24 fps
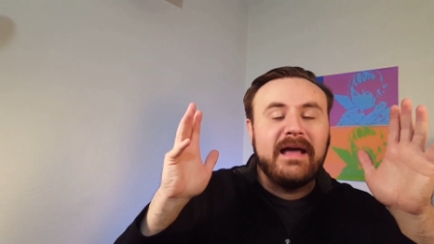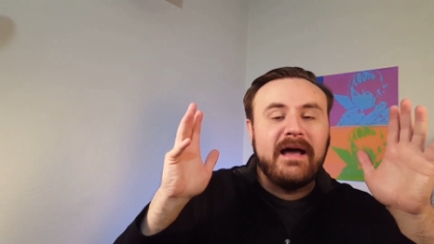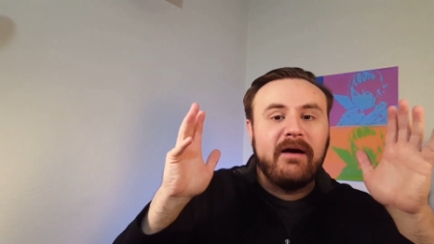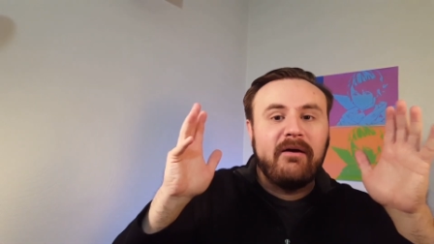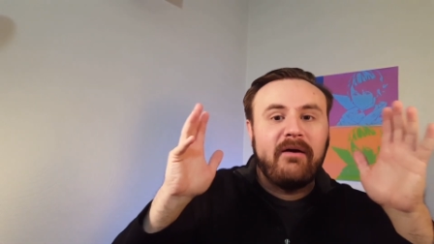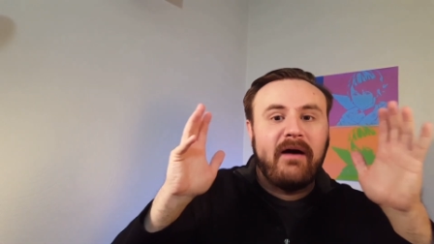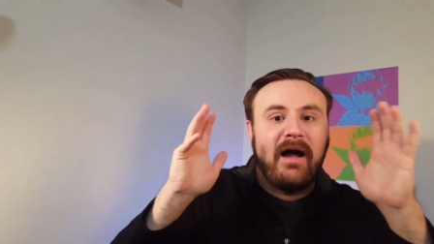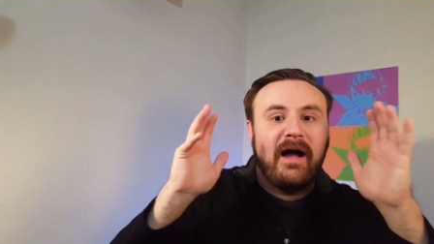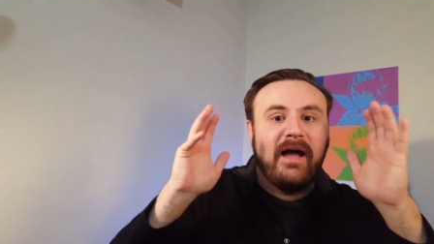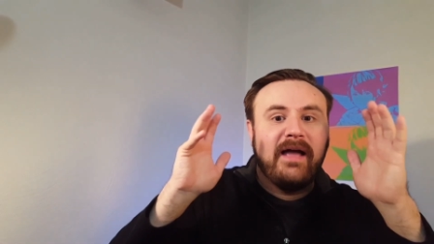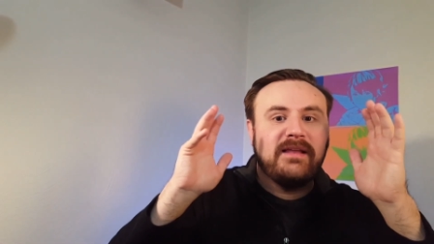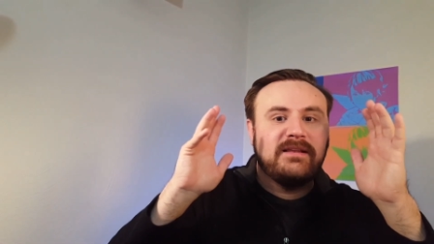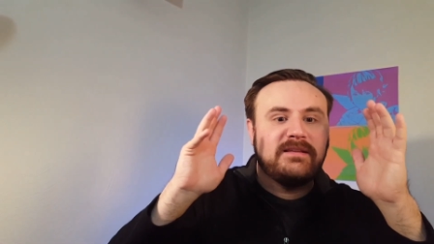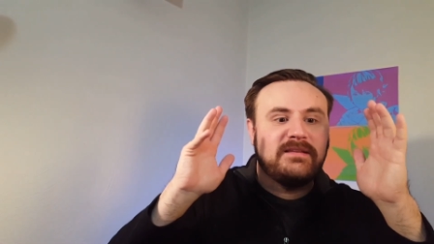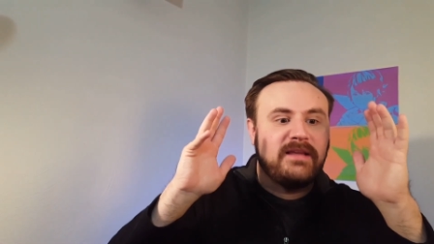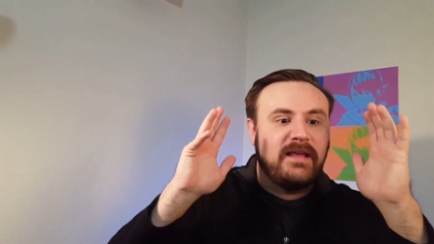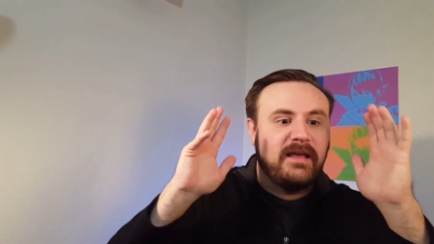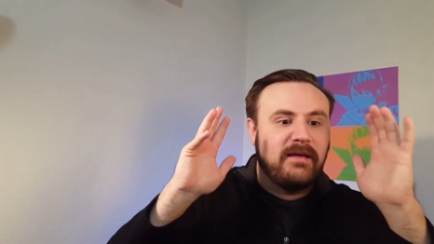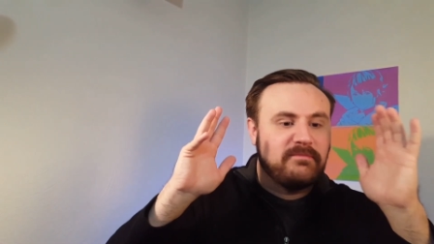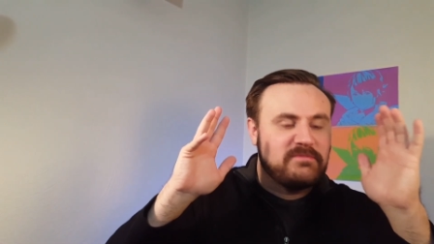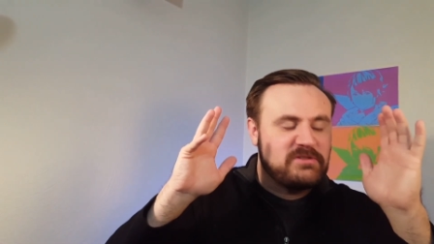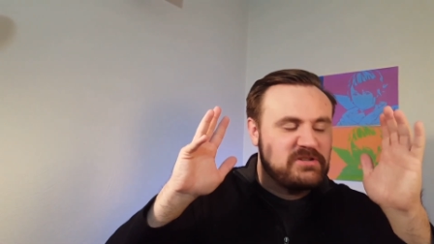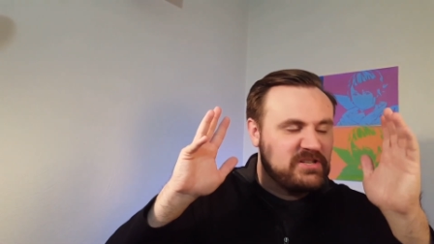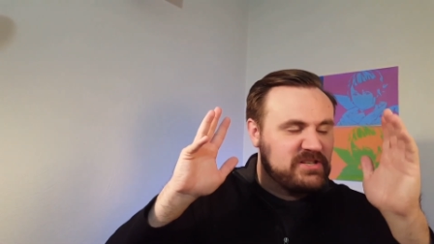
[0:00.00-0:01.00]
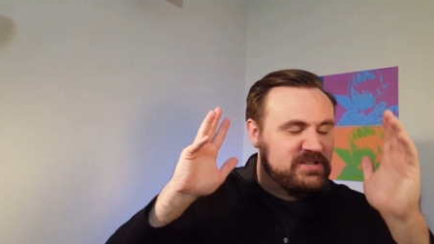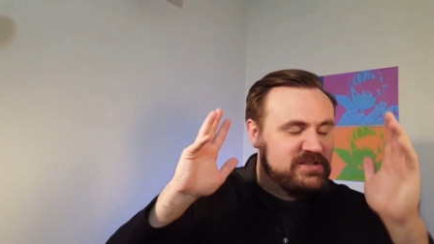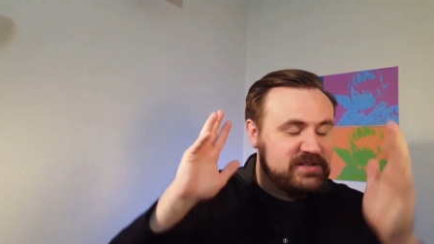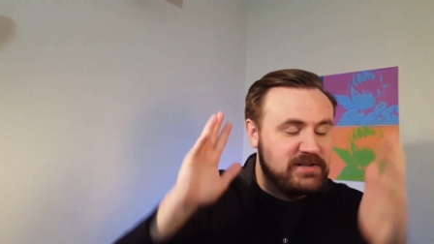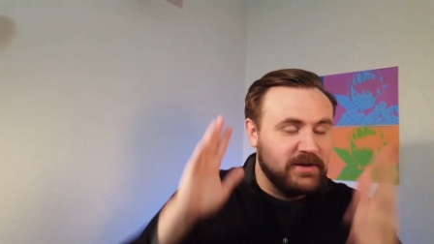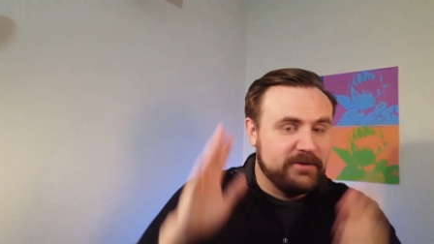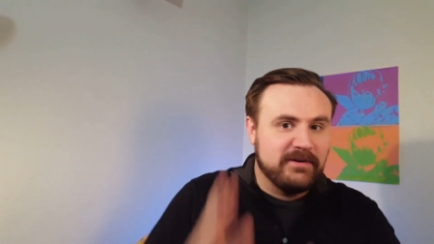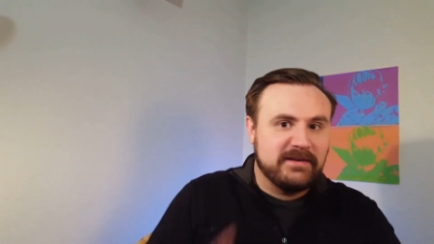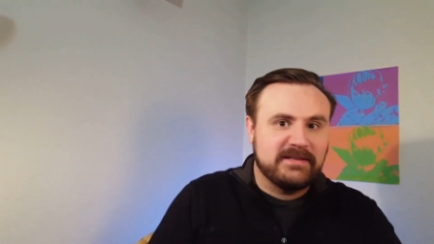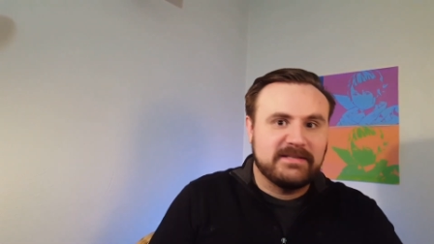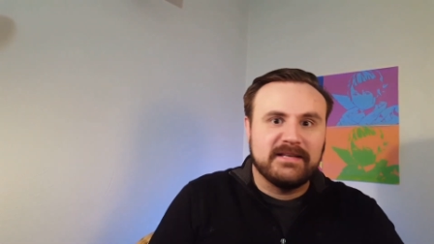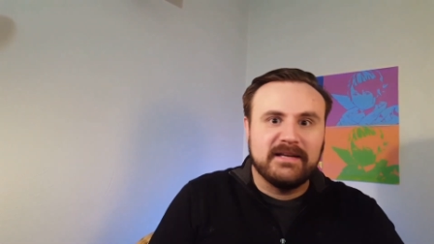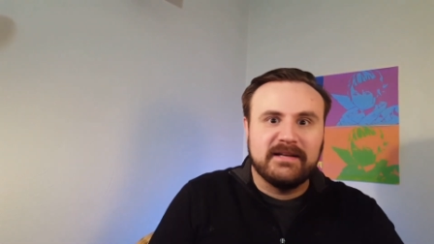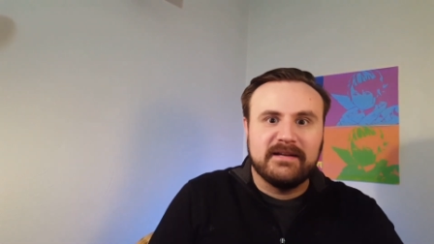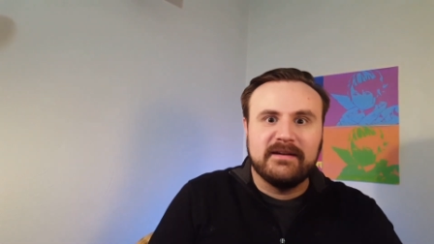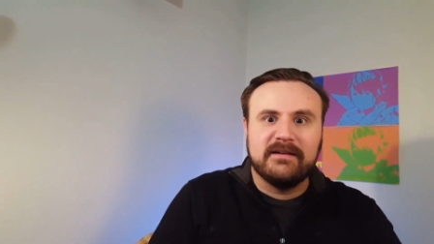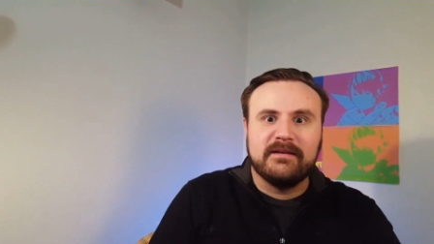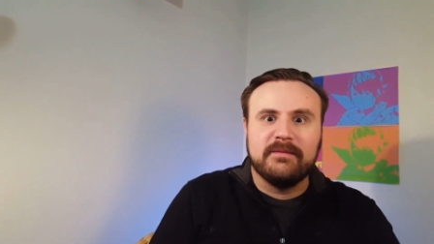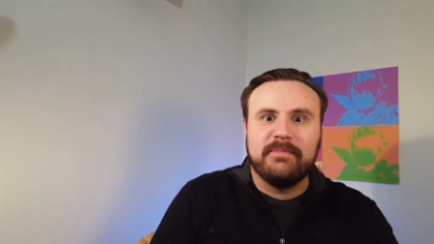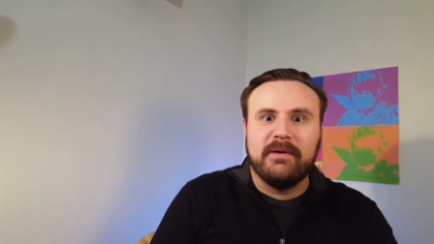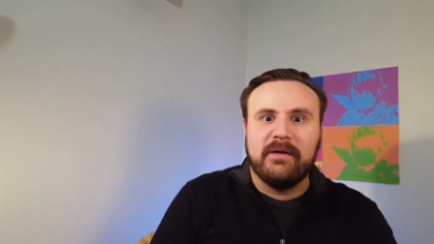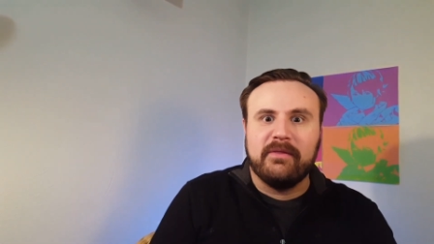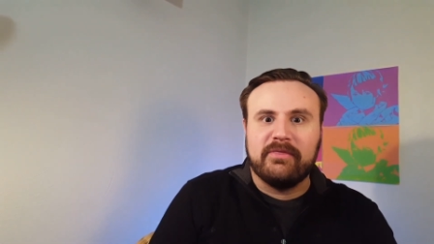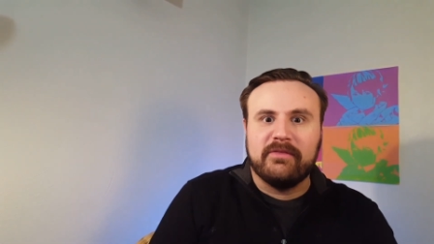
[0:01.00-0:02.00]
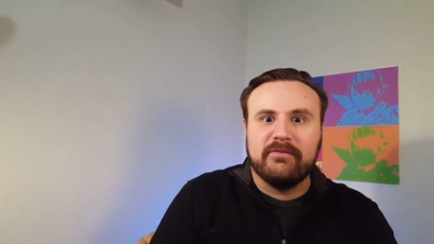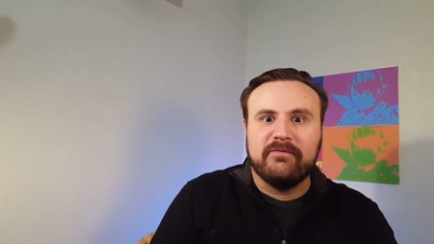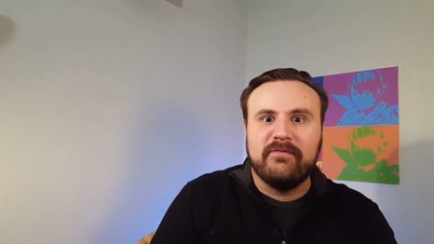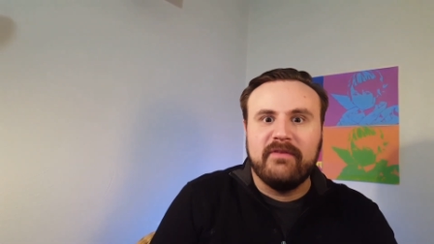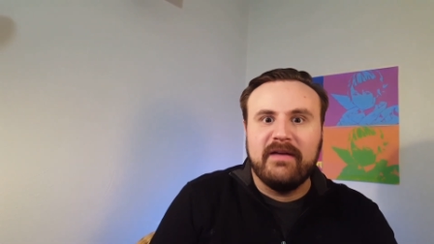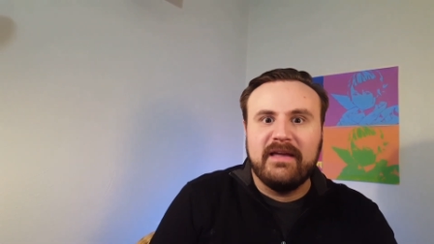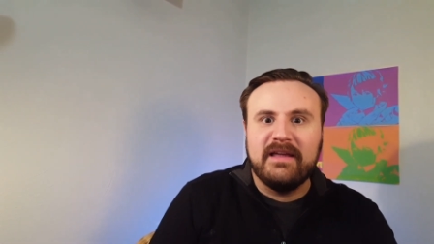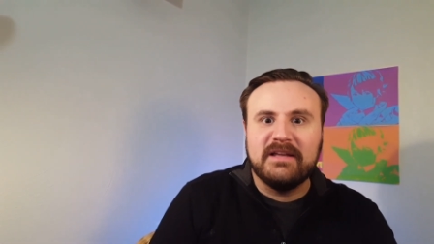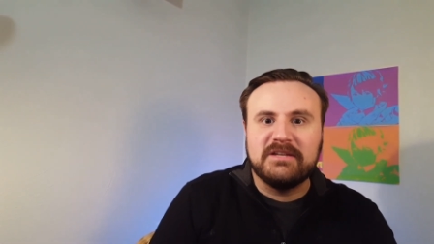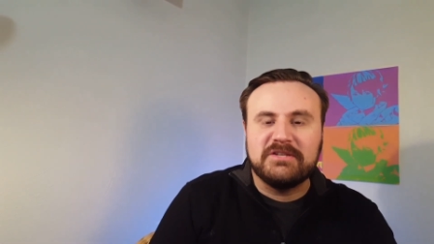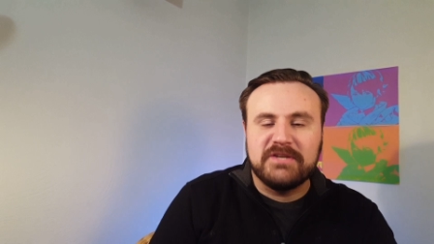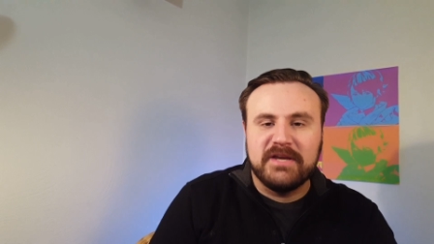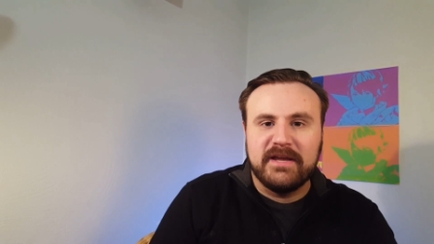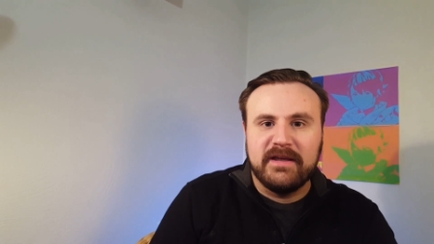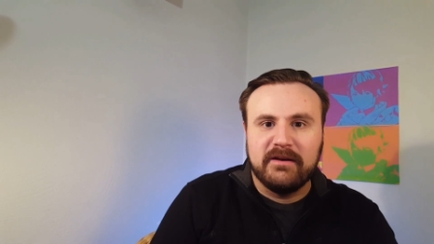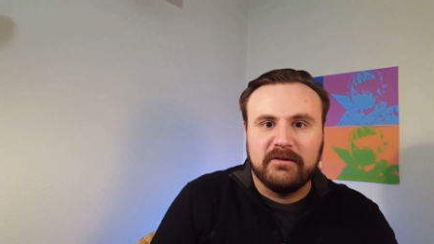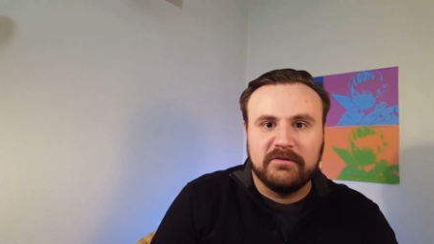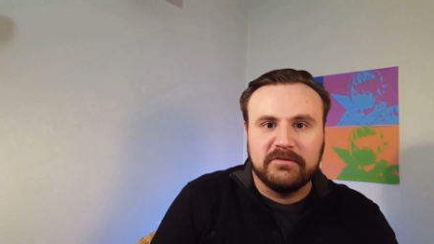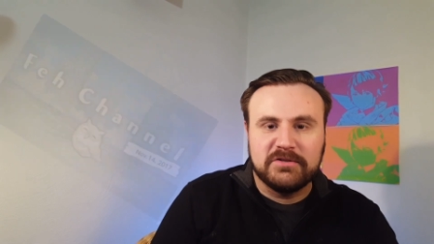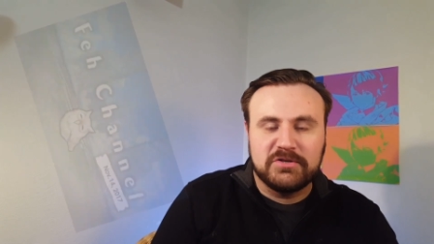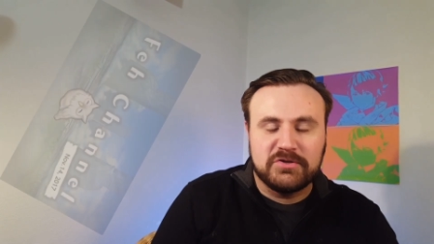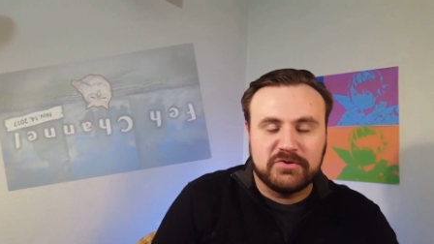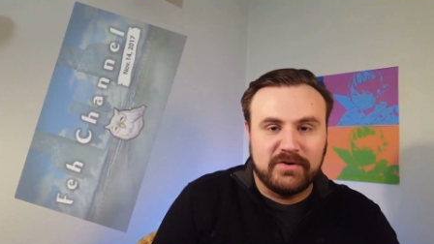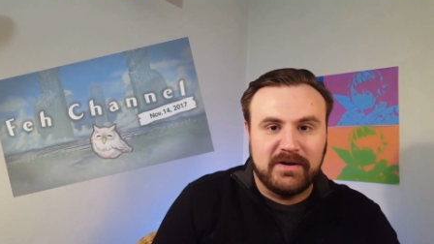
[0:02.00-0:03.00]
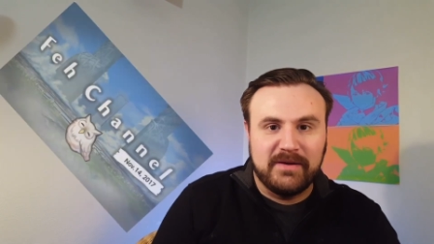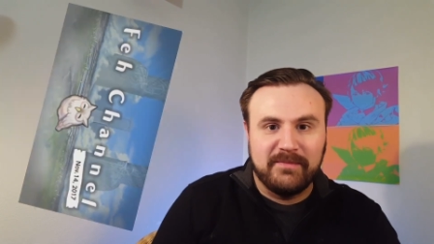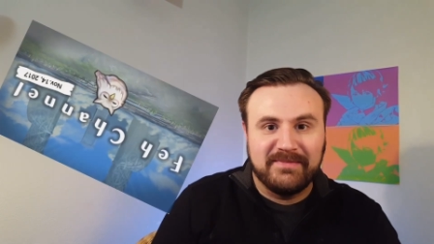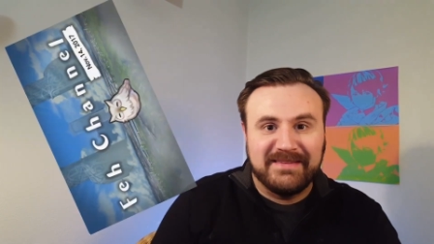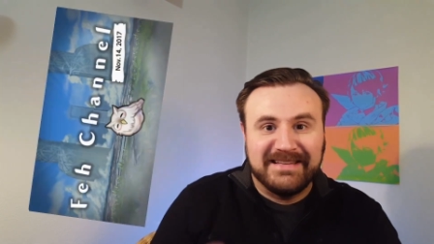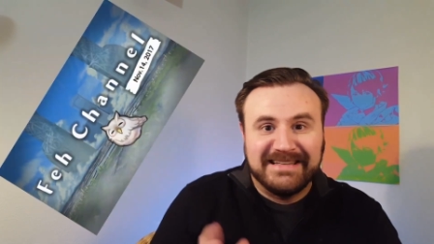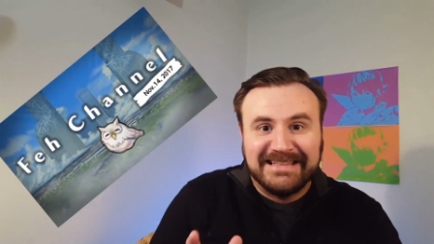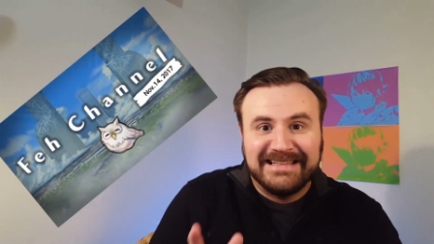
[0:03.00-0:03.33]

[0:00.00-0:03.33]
now, I am just so excited about the FEH Channel stream